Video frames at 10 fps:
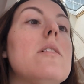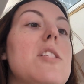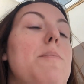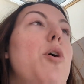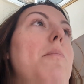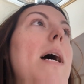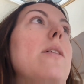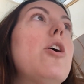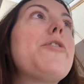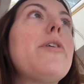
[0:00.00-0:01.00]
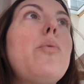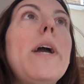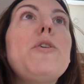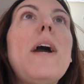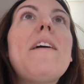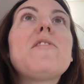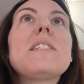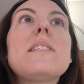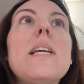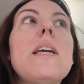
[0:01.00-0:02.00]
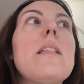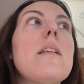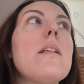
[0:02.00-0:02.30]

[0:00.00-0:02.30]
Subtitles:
to put my laundry away, you have to see